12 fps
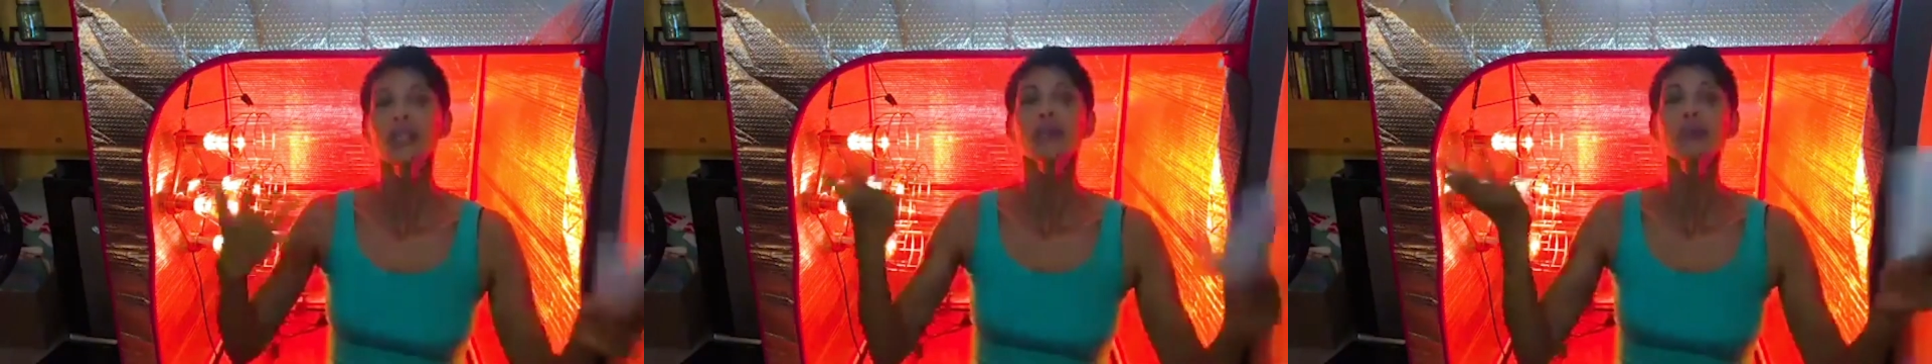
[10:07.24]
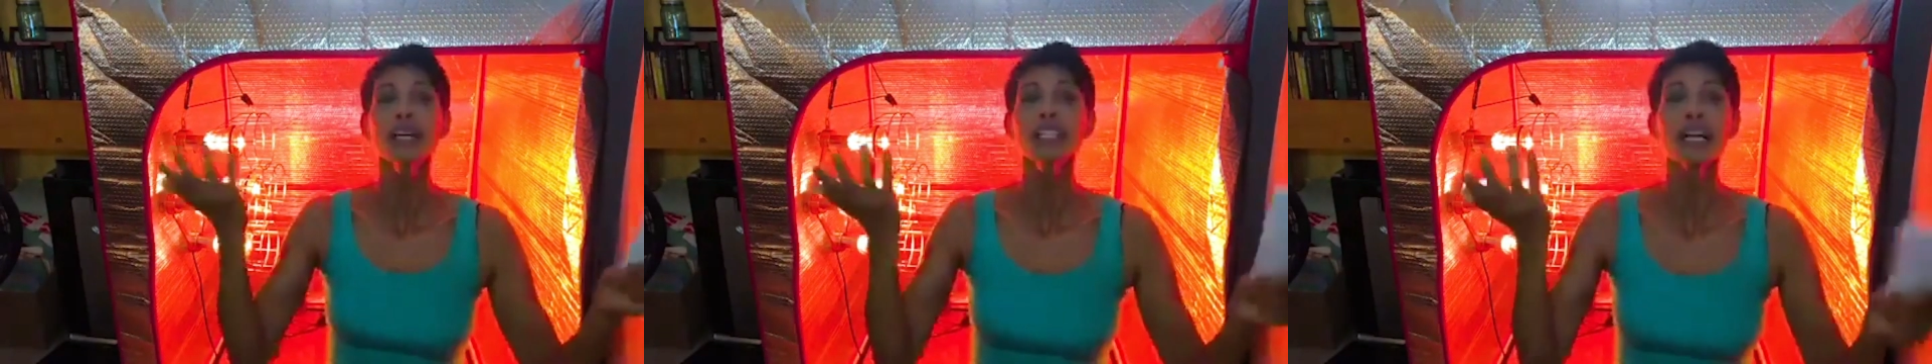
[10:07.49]

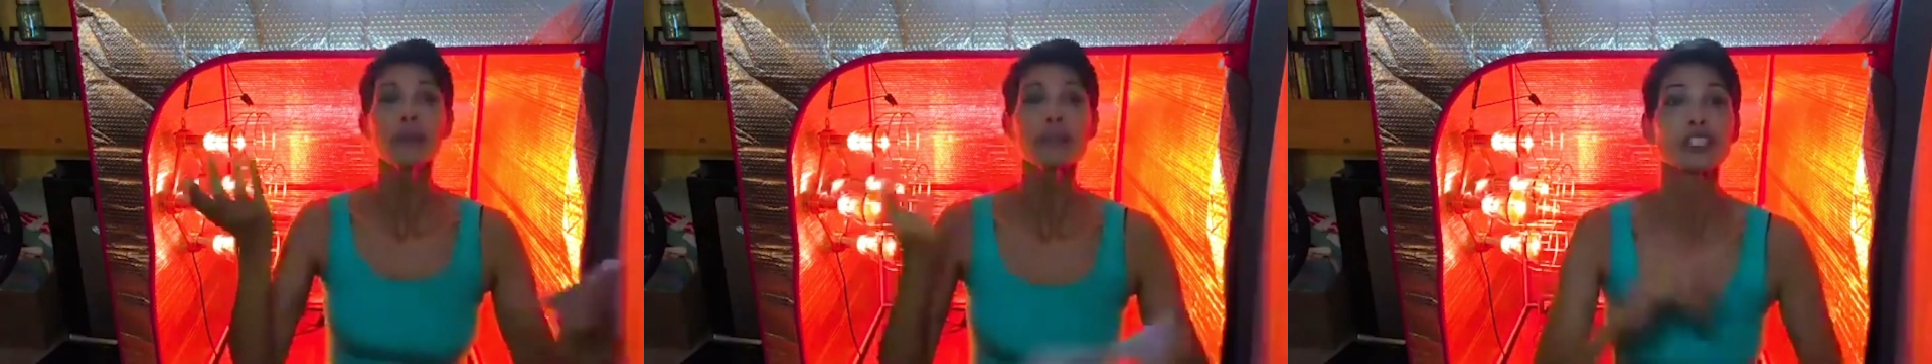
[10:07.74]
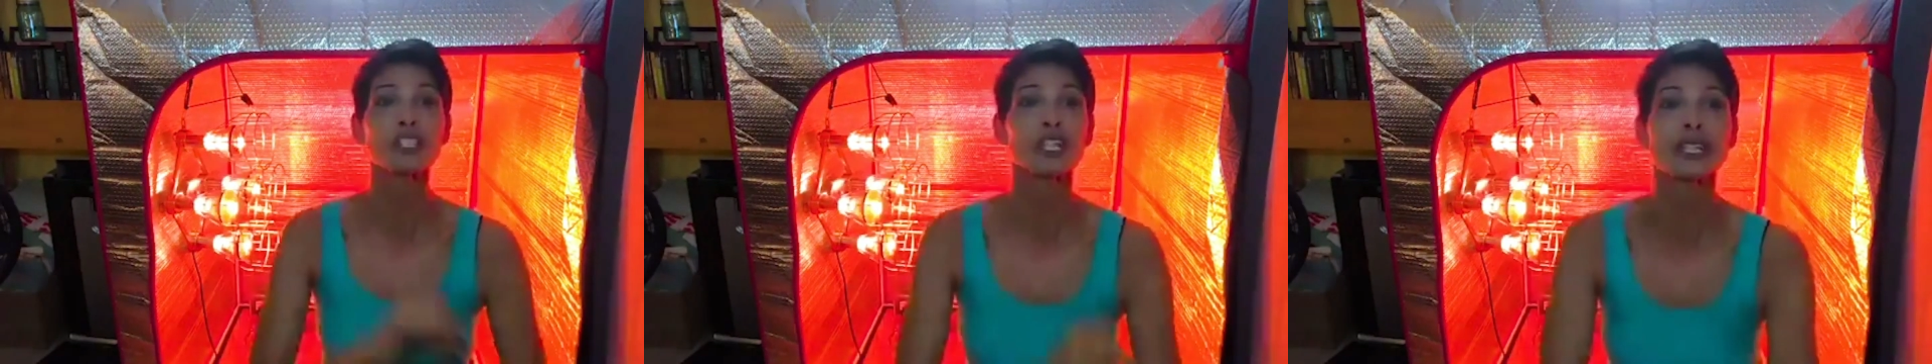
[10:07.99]
My job is
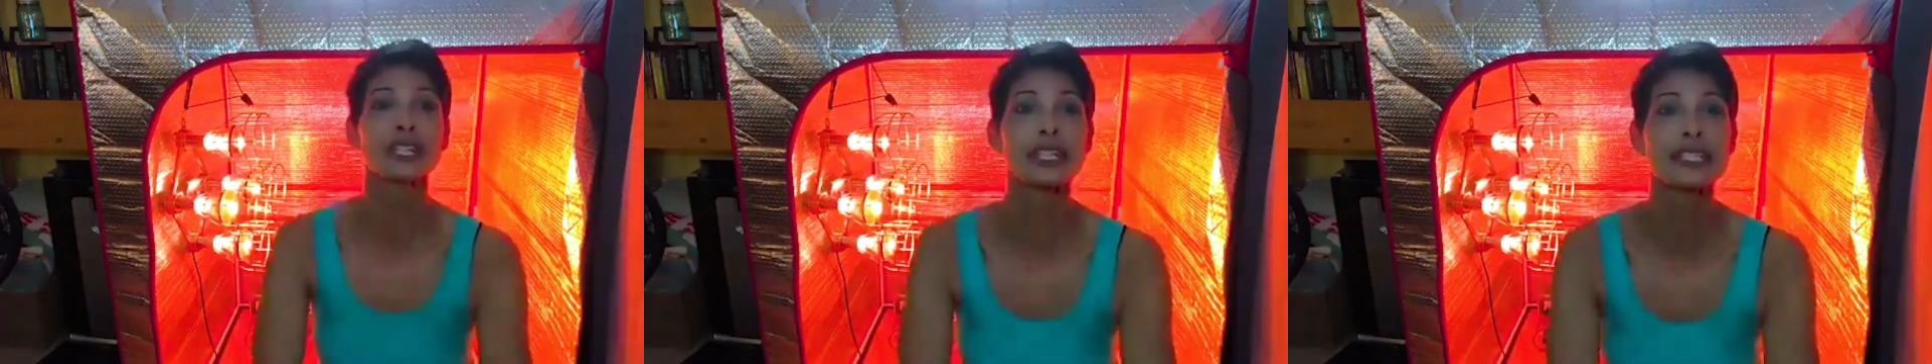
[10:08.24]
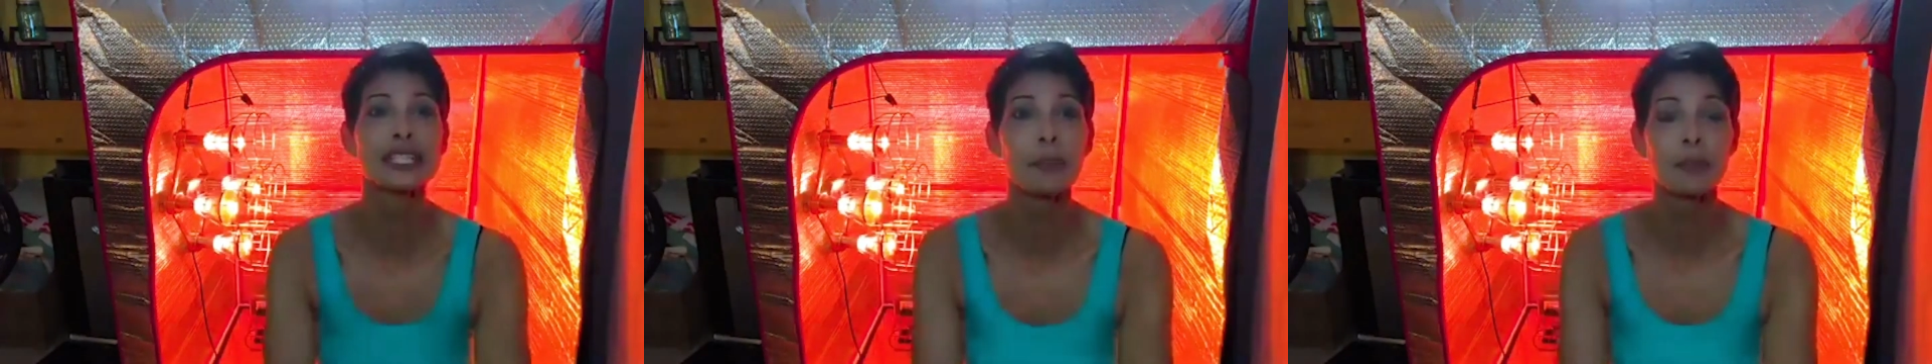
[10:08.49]
to look
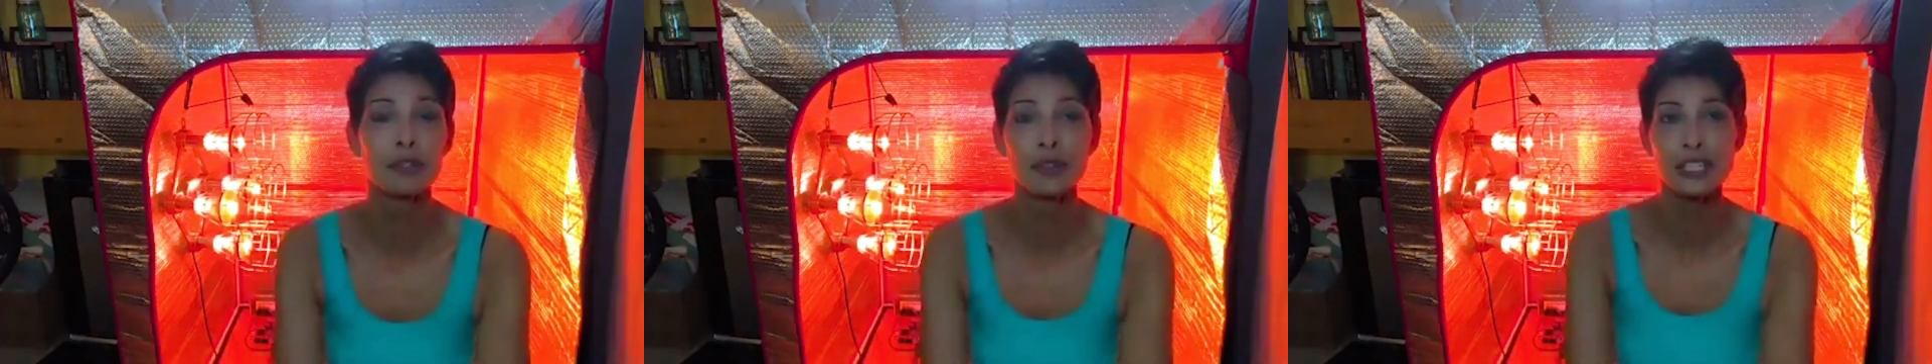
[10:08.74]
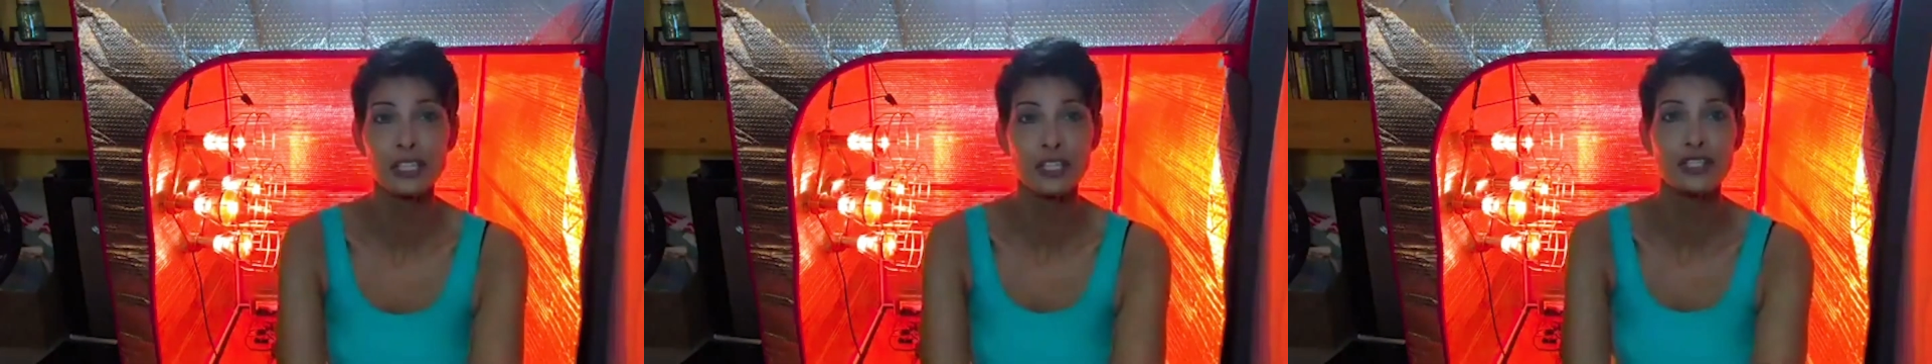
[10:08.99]
things up and
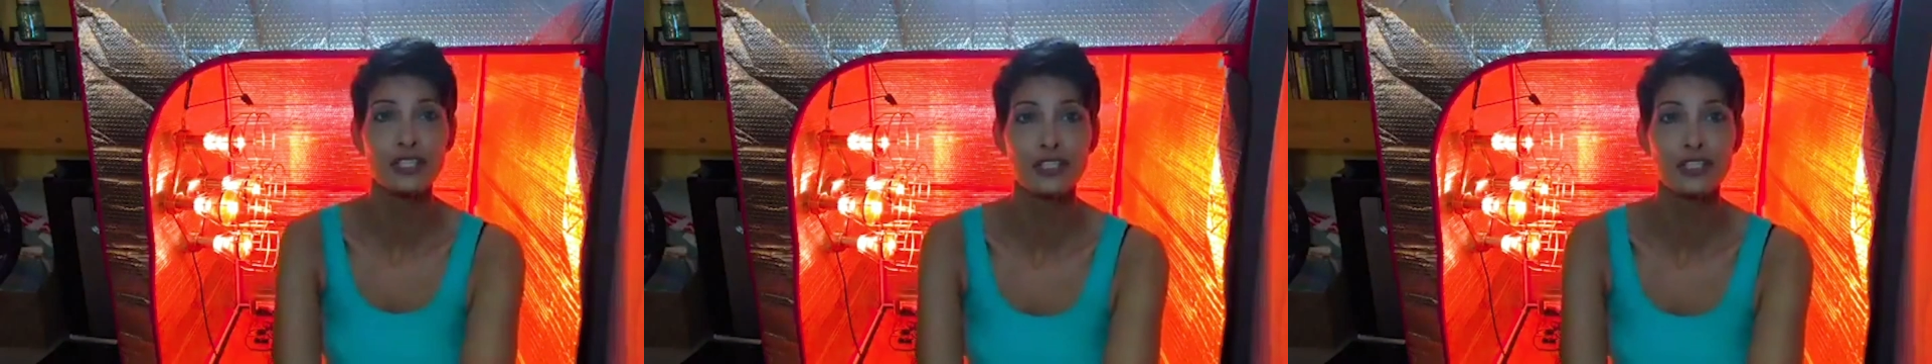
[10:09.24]
research